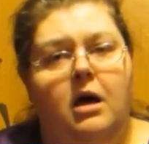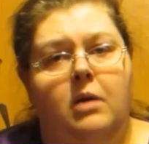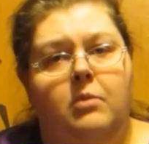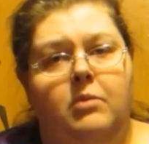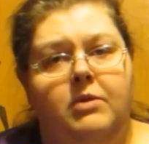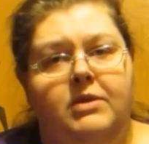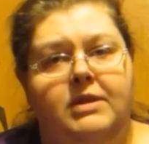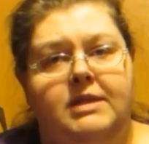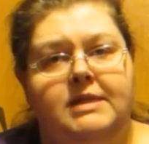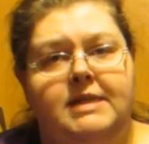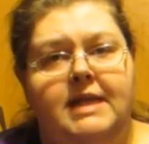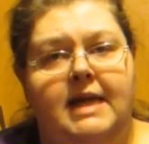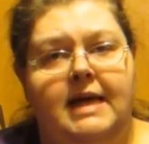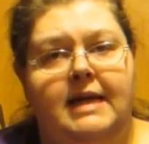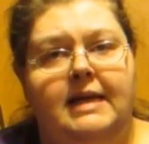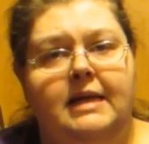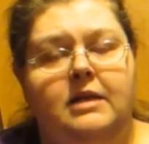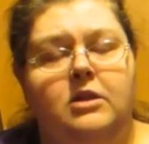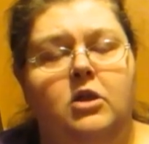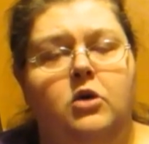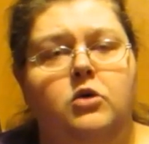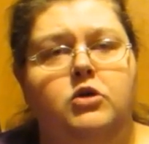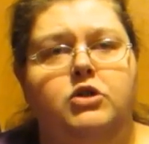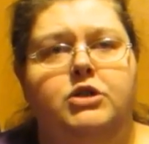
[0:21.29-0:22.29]
with a tanning
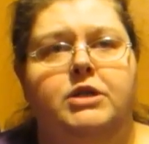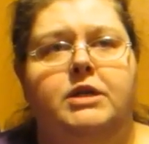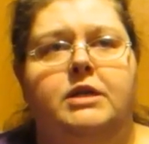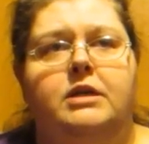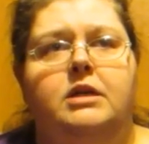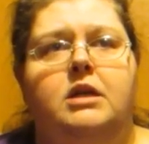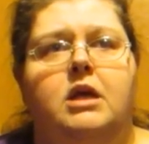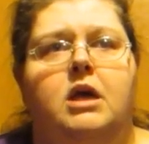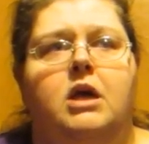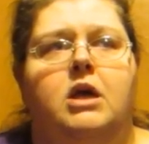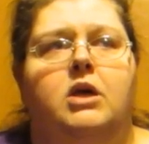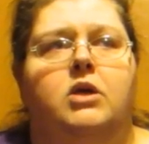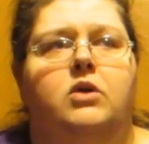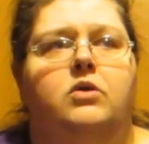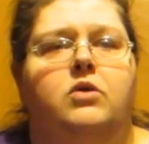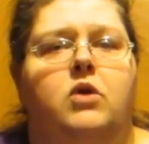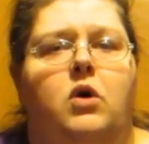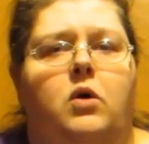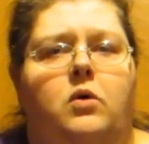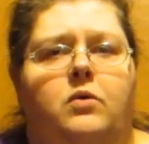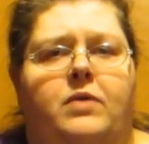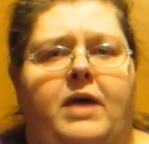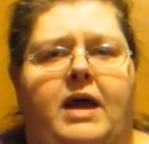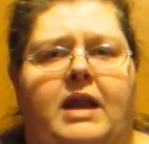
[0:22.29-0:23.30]
lotion, you
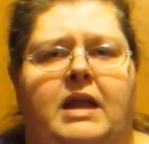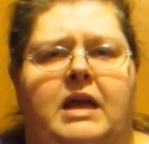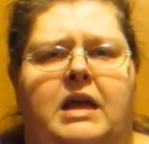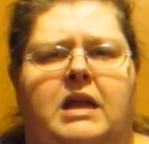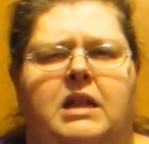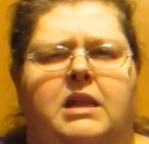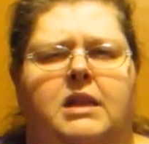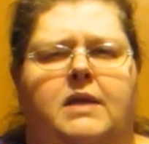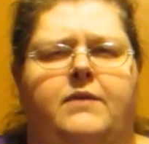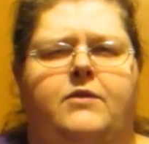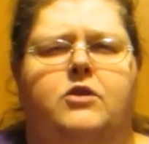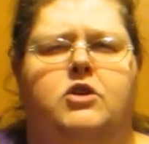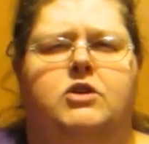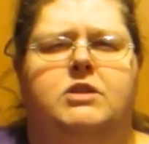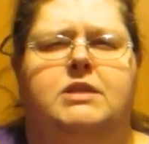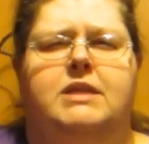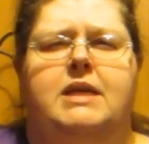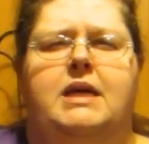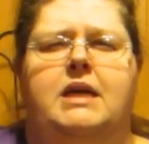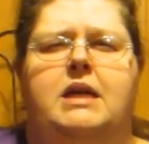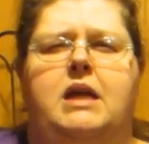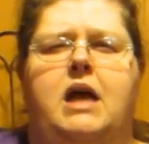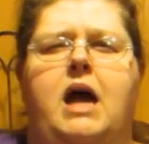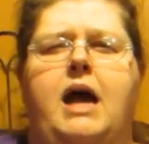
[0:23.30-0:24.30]
know that it can leave your
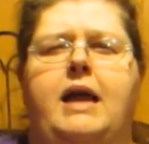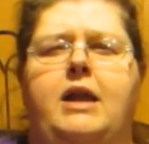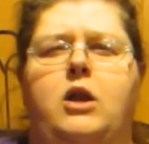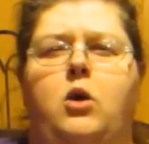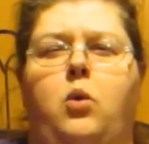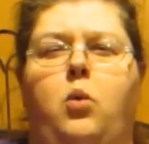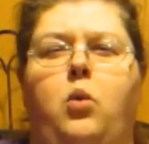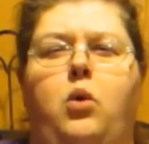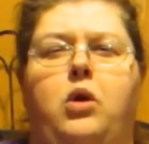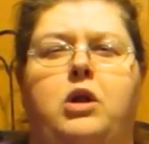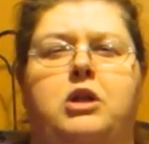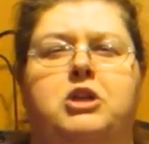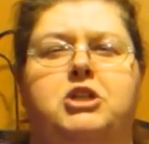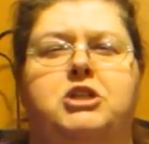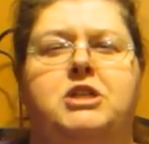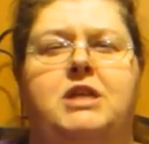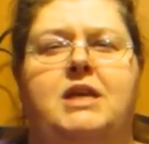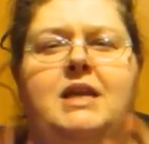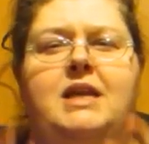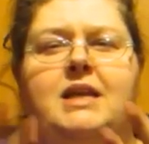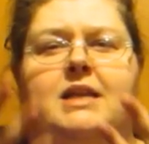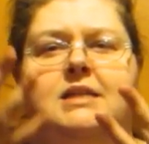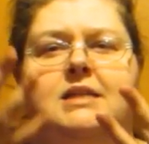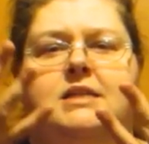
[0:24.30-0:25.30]
skin kind of orangey,
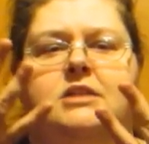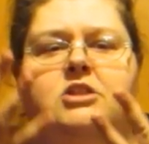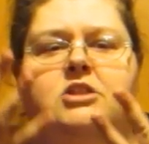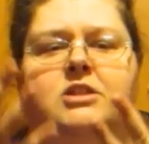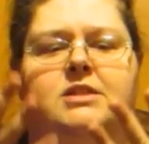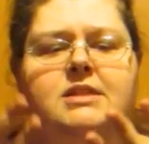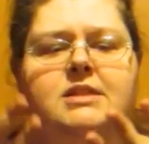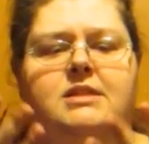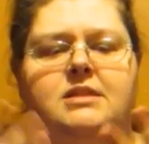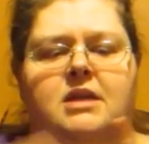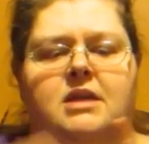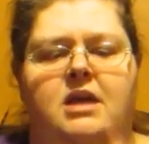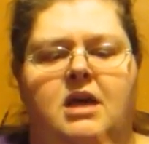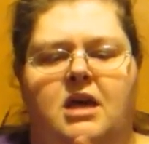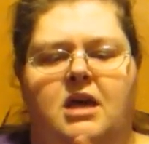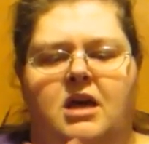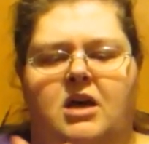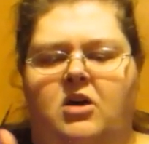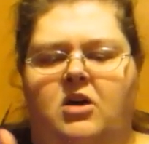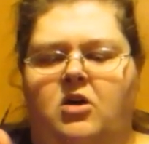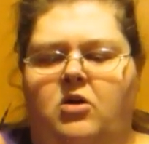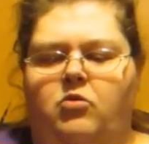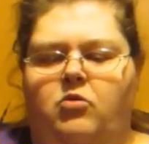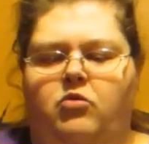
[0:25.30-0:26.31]
and it just
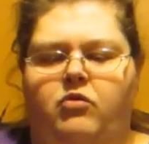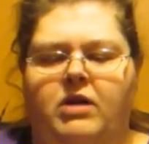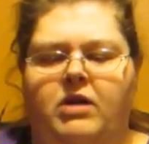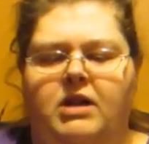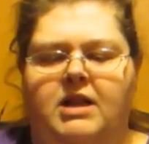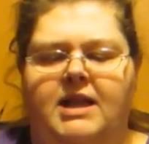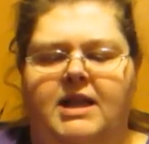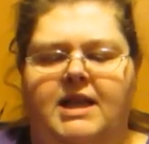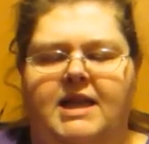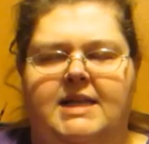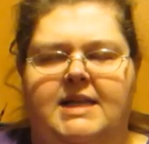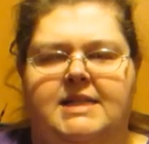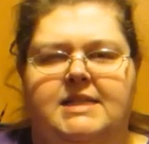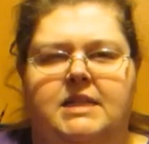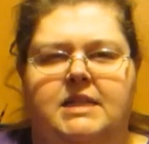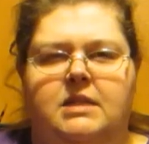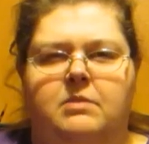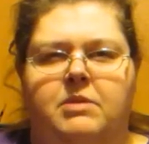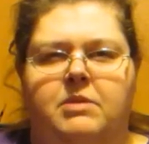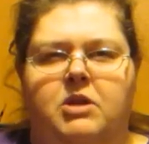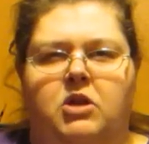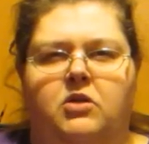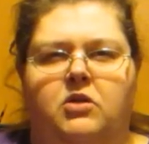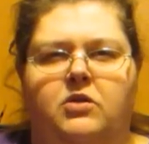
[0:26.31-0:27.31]
really gets in the
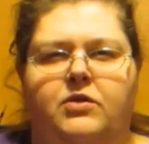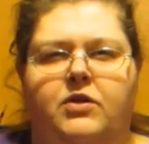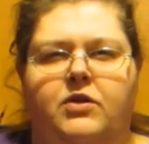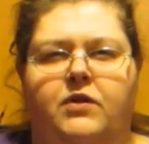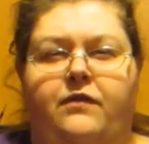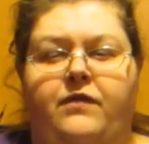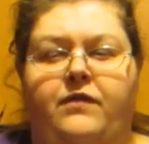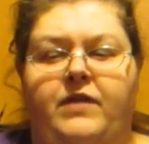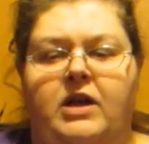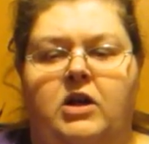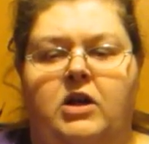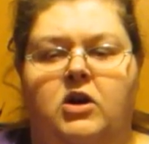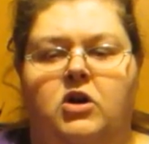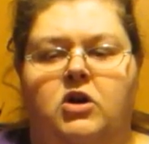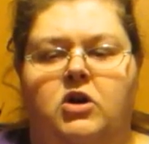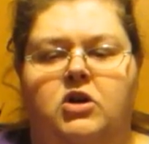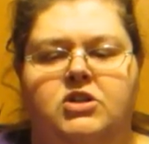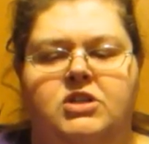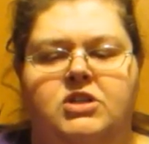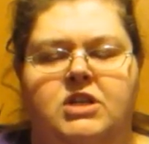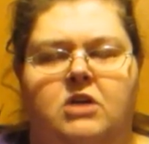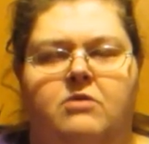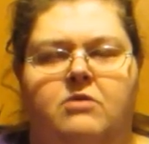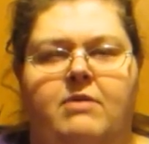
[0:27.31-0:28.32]
middle of your
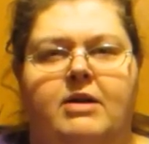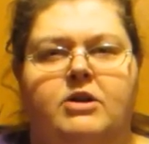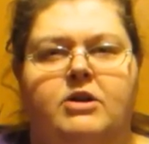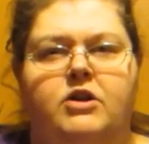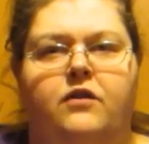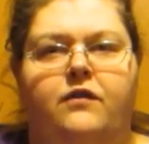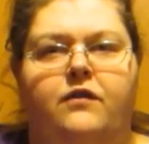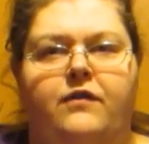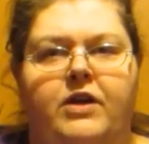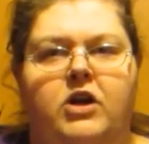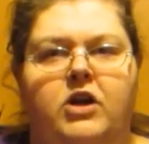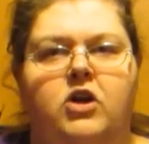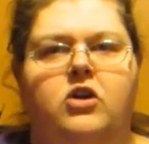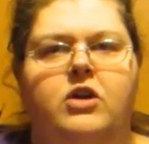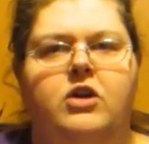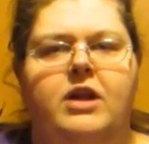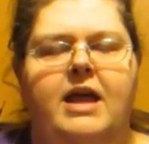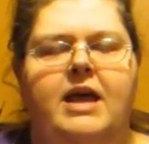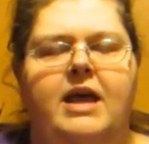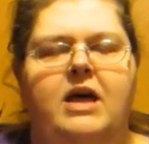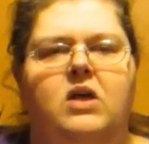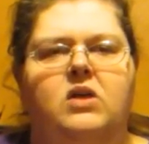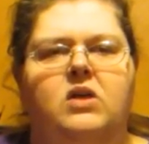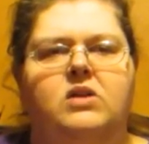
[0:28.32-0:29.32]
fingers and around your
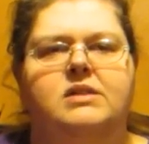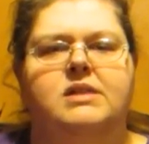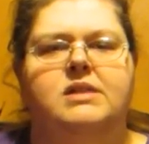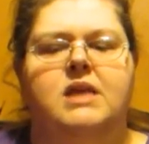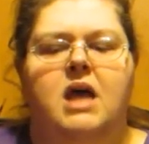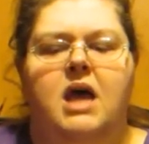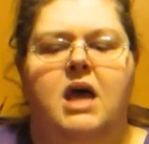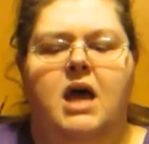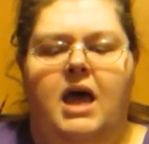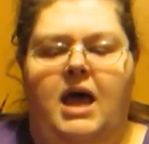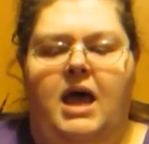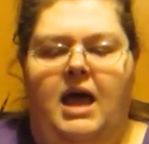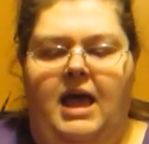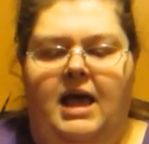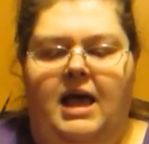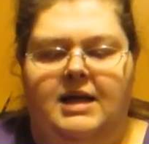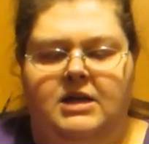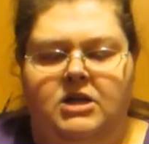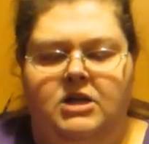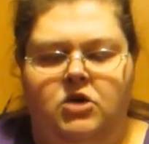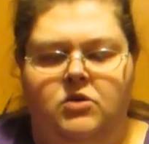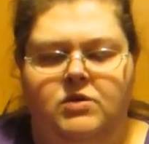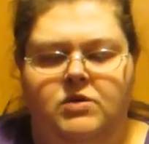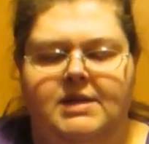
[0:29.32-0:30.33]
fingernails.
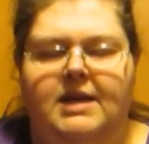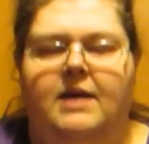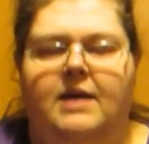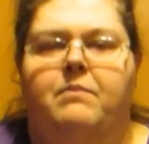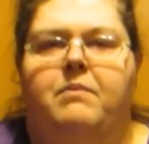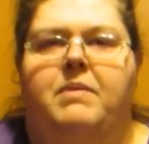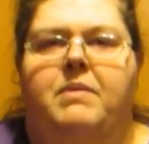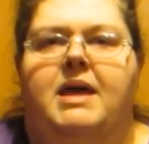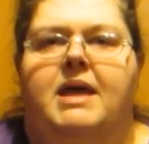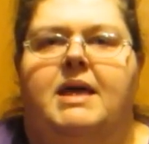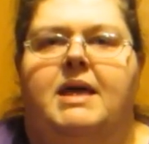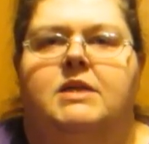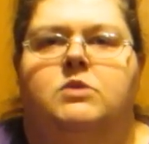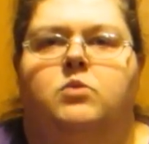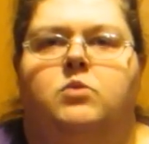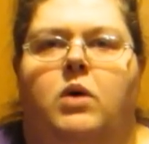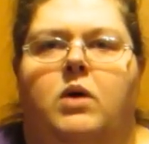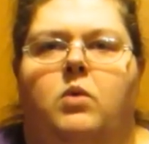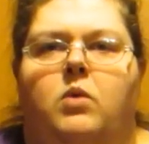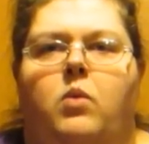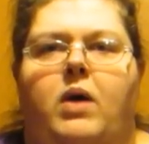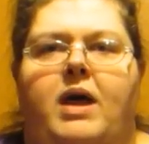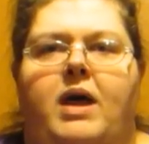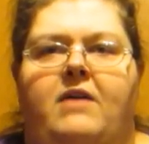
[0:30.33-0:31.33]
And using a mitt is
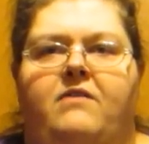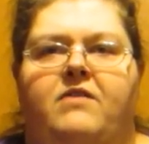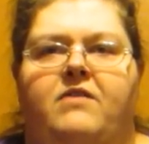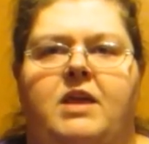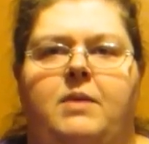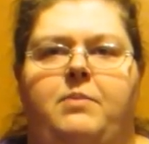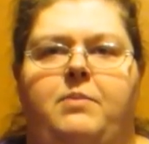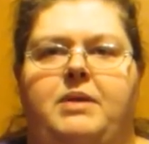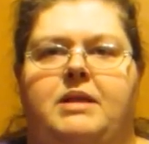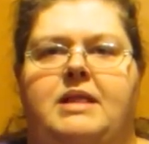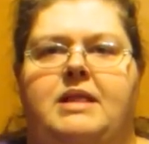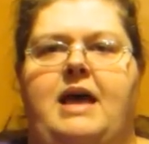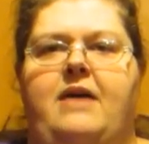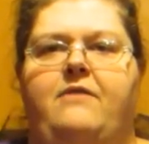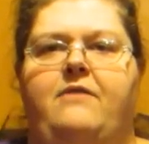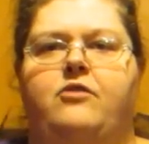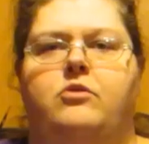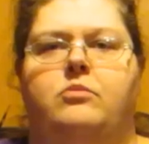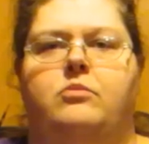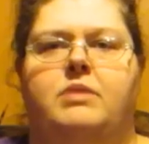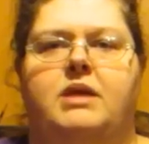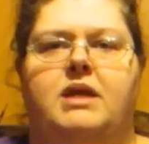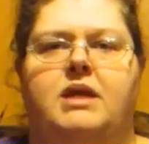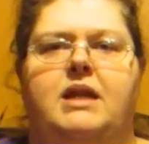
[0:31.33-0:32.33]
one way of keeping that
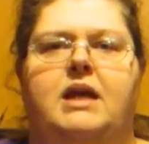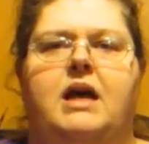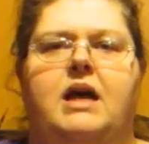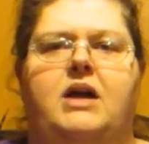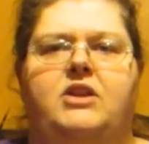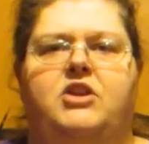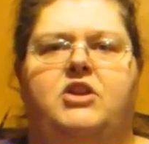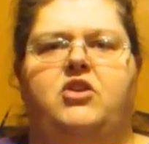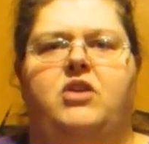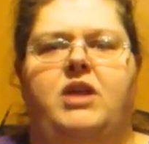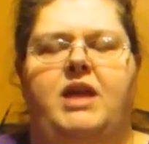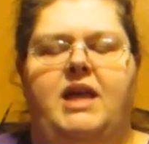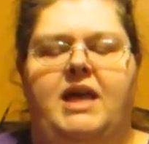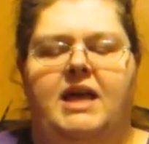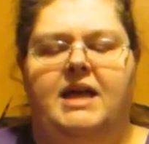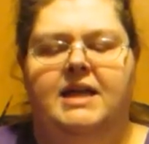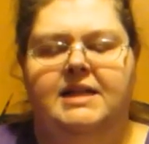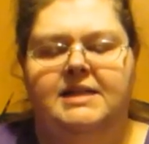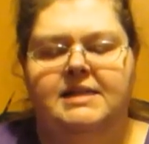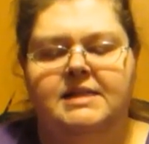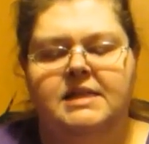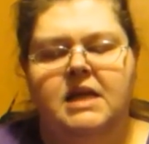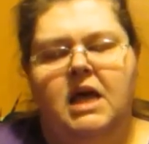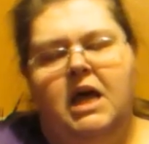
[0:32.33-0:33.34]
from getting on your
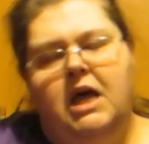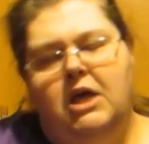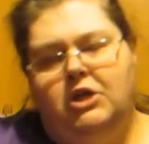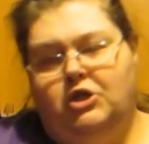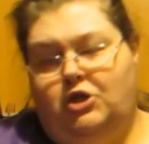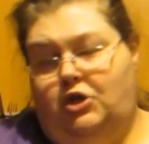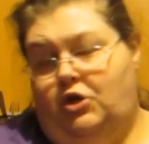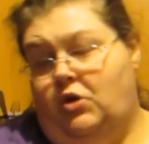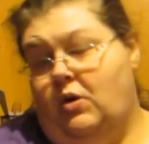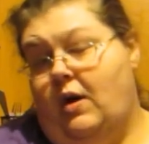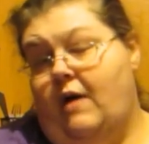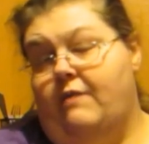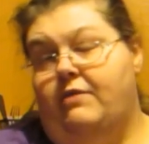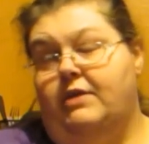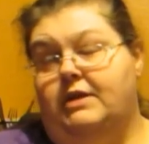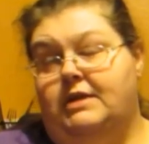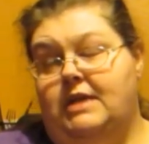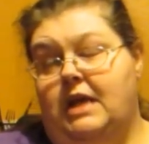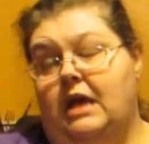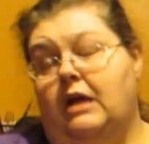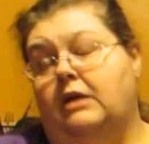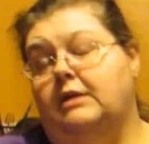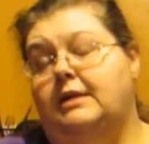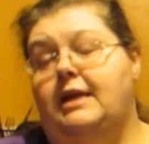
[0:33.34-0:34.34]
hands, so you don't have the
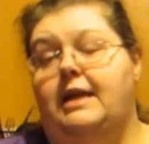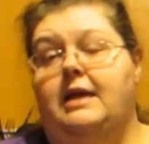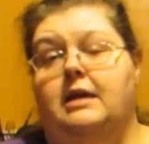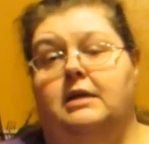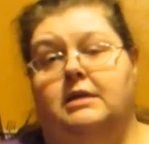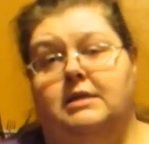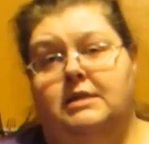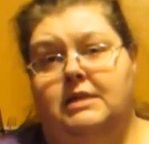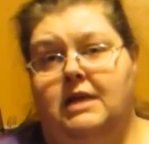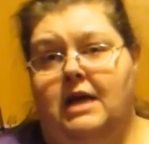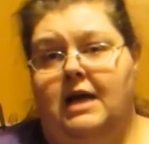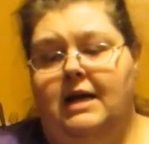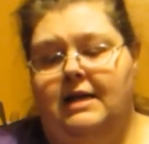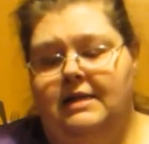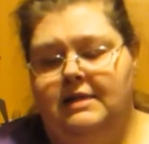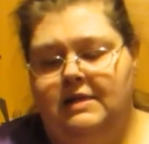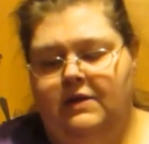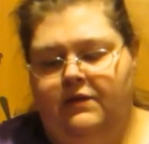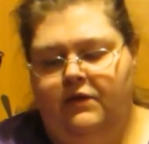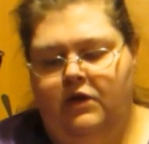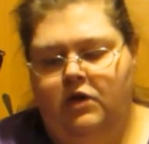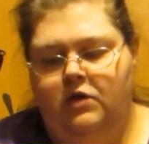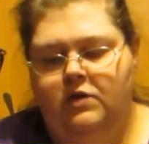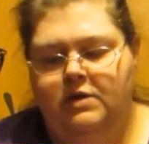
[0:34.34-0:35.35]
telltale signs
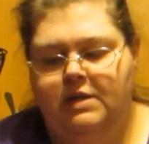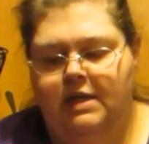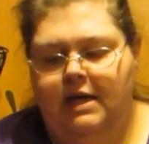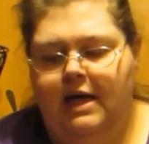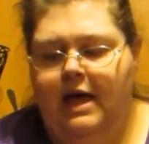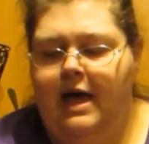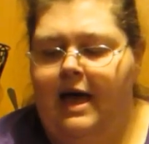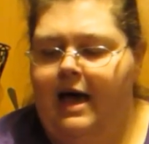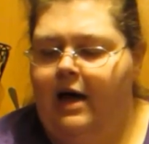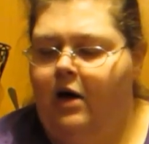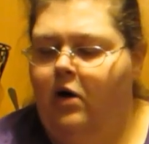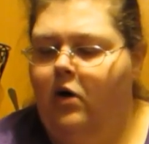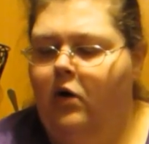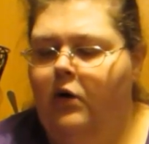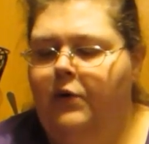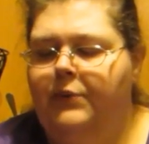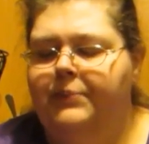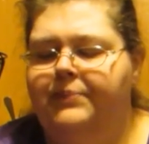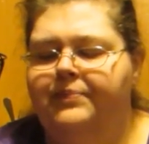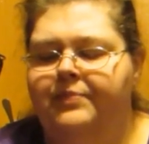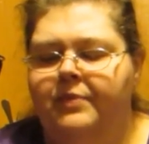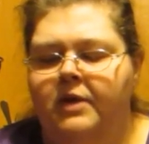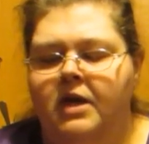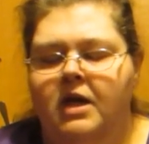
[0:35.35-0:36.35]
of using an
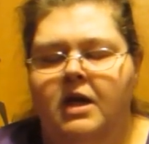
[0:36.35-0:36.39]
at-home